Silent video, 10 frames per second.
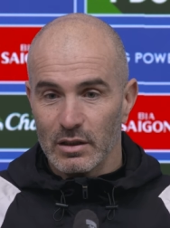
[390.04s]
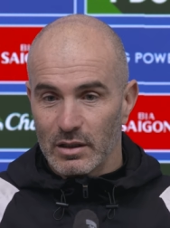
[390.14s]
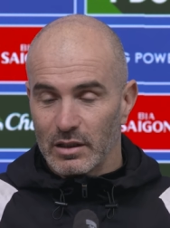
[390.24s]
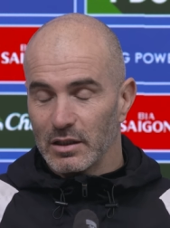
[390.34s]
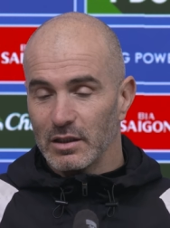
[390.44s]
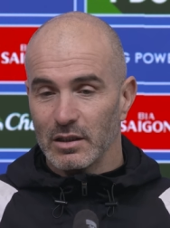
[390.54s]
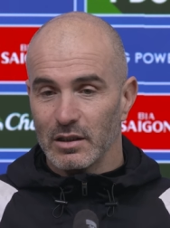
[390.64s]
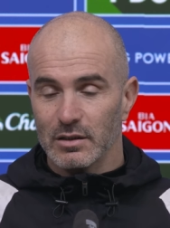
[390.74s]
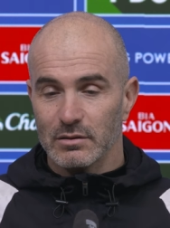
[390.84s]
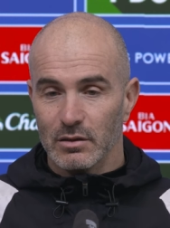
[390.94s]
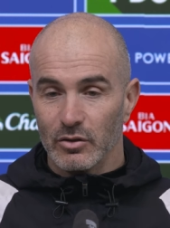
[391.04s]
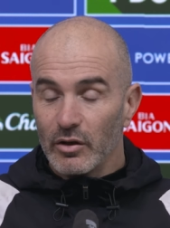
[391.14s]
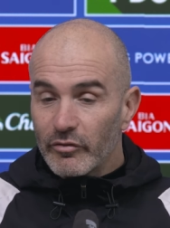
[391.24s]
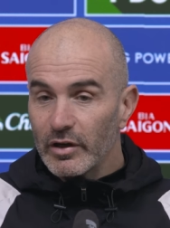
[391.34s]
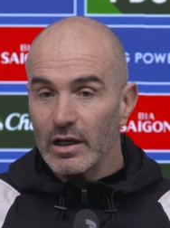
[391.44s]
uh,
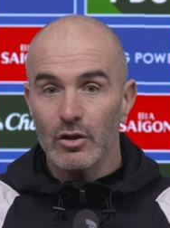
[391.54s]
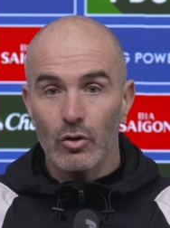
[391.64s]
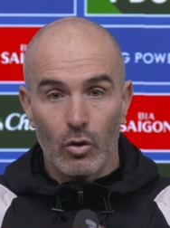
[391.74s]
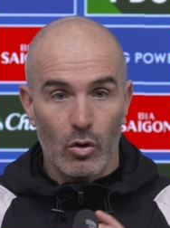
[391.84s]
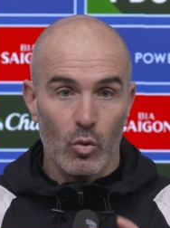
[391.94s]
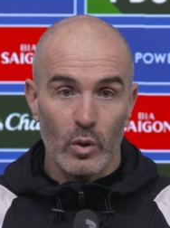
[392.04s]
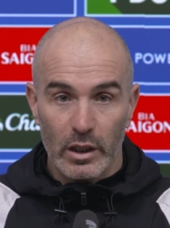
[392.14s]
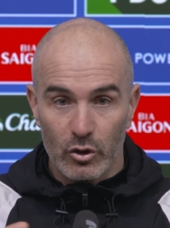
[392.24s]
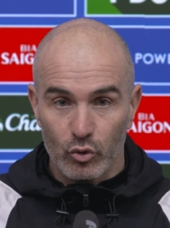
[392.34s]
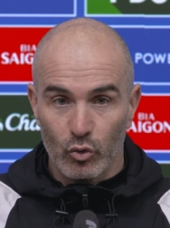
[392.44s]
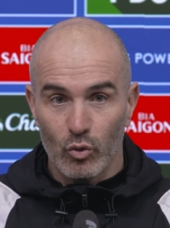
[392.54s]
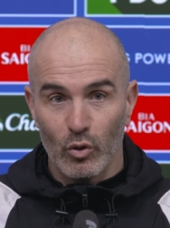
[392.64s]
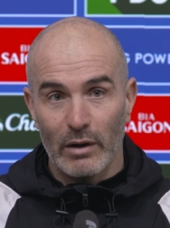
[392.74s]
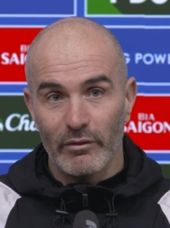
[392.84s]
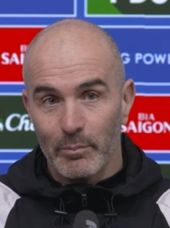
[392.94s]
different or we need
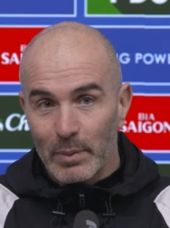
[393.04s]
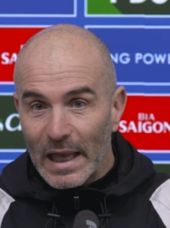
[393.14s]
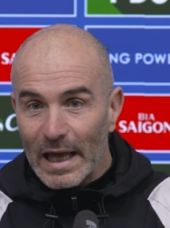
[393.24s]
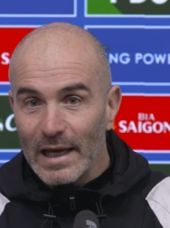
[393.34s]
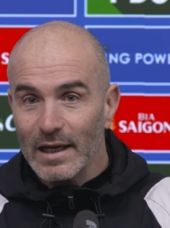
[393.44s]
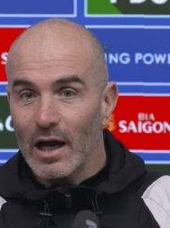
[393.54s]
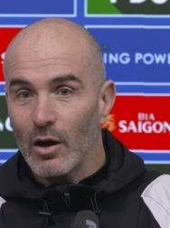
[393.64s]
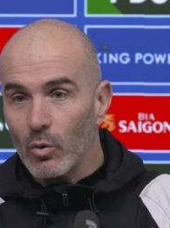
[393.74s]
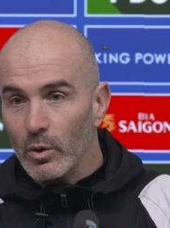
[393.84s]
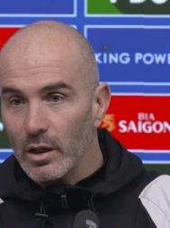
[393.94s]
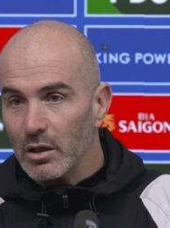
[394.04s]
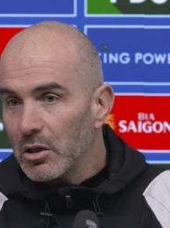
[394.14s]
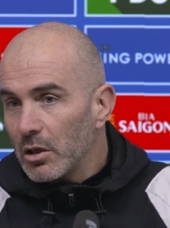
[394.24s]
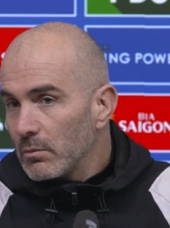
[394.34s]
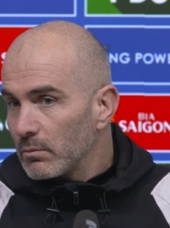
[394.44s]
to have a plan how we
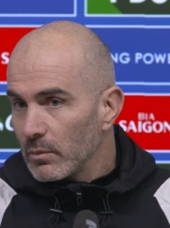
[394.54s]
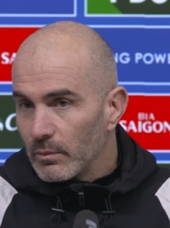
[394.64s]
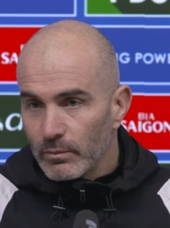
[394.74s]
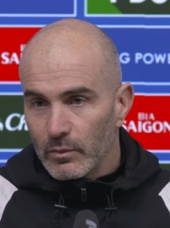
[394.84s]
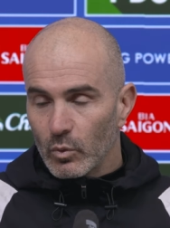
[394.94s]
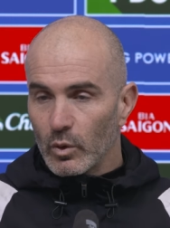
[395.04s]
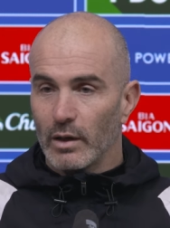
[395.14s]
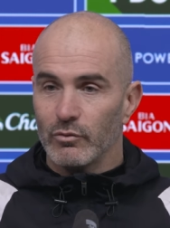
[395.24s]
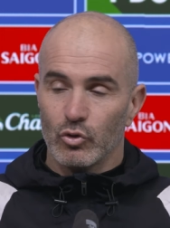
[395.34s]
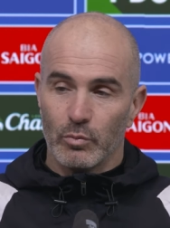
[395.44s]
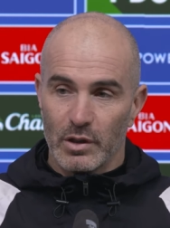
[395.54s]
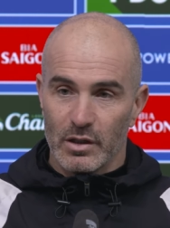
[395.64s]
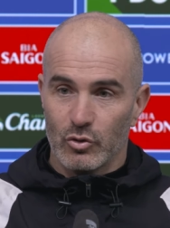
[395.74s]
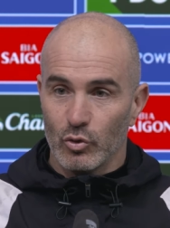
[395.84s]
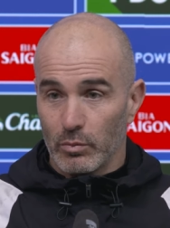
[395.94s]
we have two
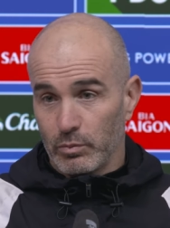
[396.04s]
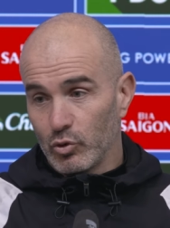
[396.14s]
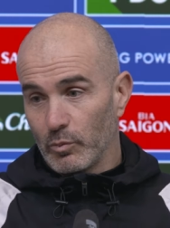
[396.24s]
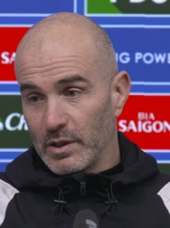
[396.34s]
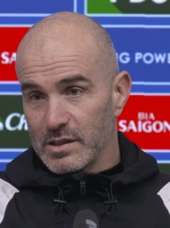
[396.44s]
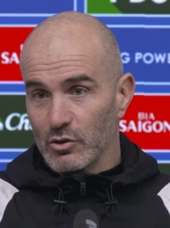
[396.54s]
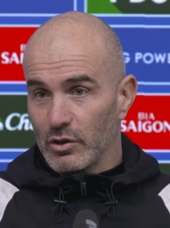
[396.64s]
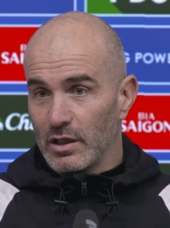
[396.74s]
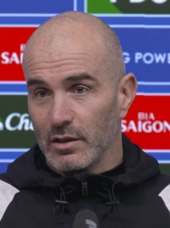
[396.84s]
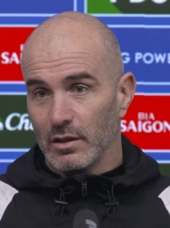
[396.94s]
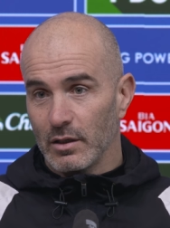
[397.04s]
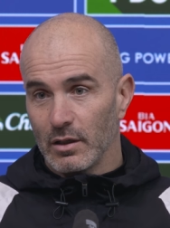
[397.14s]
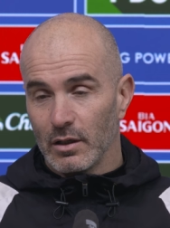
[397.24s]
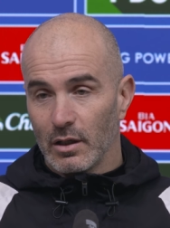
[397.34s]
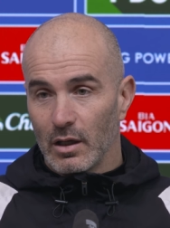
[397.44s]
player two two person there
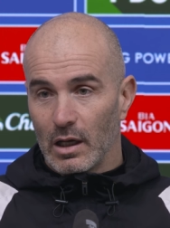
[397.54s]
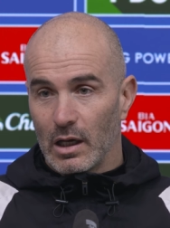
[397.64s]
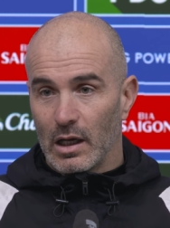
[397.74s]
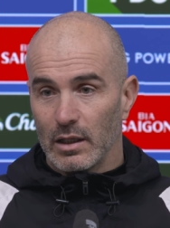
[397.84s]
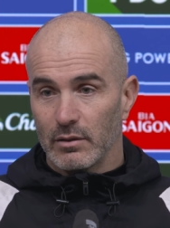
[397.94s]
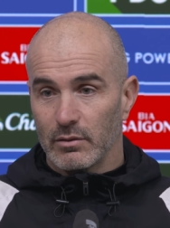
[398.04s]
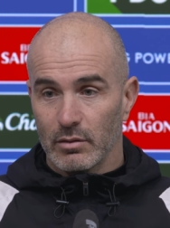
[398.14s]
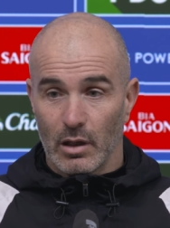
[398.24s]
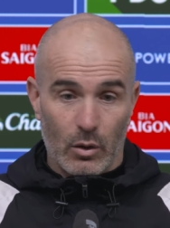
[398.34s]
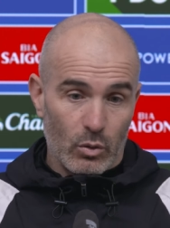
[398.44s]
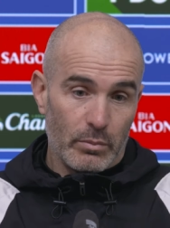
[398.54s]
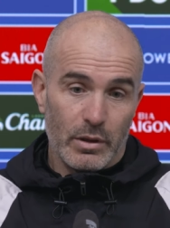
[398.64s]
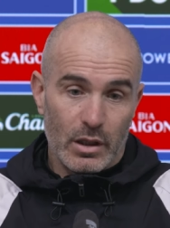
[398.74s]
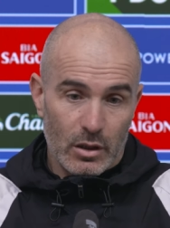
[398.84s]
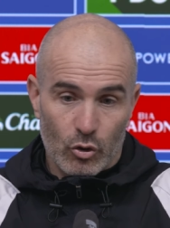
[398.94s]
and I will
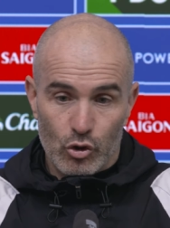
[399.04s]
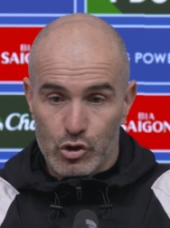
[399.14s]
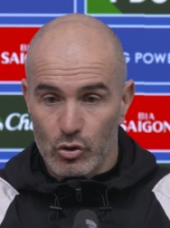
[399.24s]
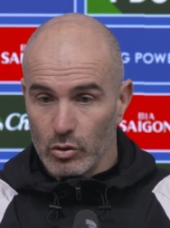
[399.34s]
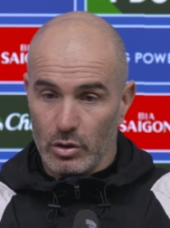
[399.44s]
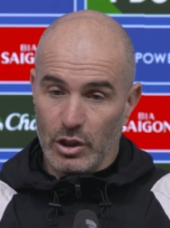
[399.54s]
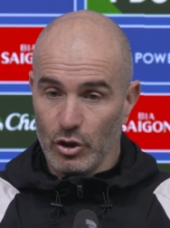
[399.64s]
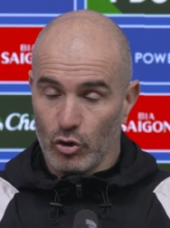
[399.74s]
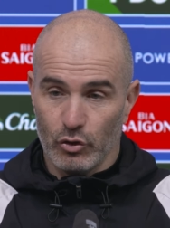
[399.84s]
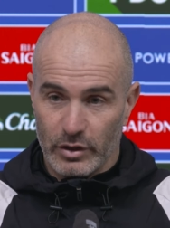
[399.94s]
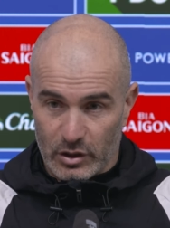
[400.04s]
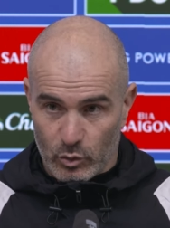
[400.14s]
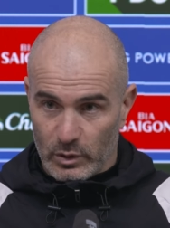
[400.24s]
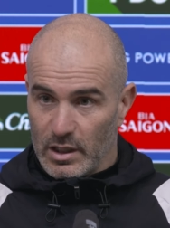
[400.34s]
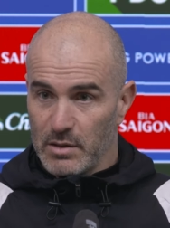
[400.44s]
be also in contact
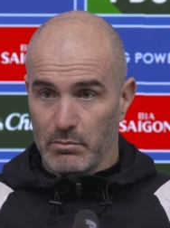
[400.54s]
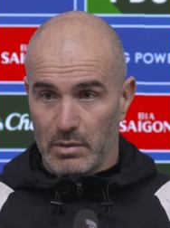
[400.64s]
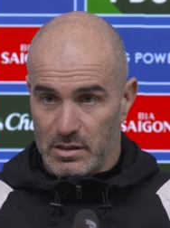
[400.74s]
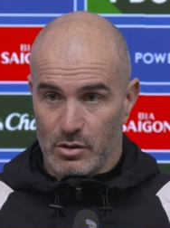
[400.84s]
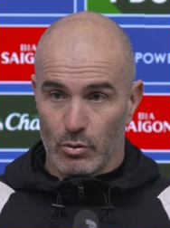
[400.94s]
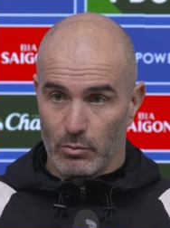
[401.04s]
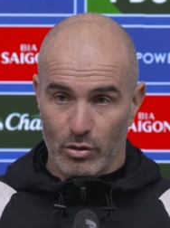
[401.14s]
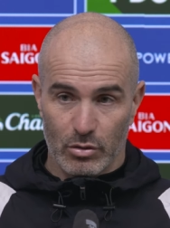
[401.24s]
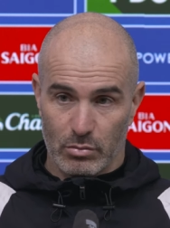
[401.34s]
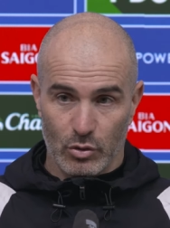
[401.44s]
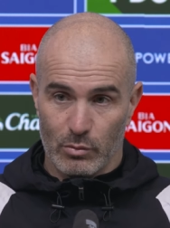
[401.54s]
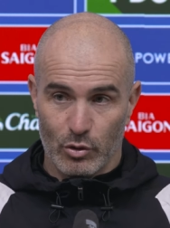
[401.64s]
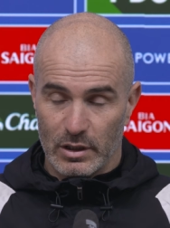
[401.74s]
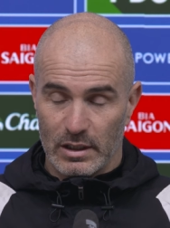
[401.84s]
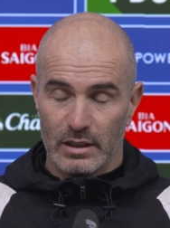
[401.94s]
with them but no more no
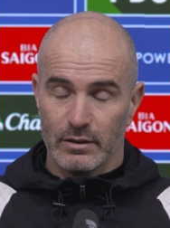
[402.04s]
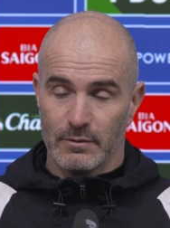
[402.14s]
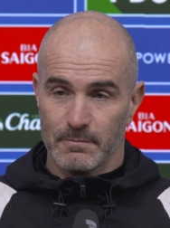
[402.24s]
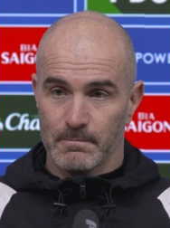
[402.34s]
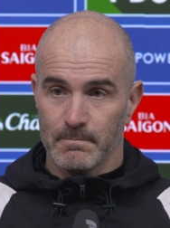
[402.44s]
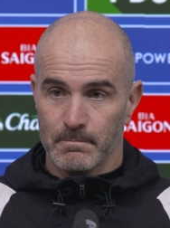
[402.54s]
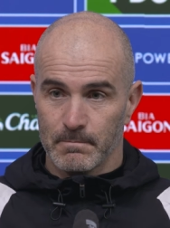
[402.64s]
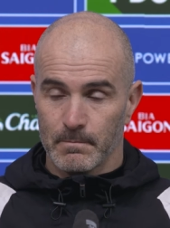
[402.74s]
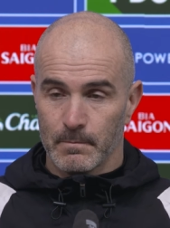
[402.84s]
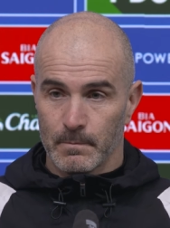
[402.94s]
more than that. Enzo,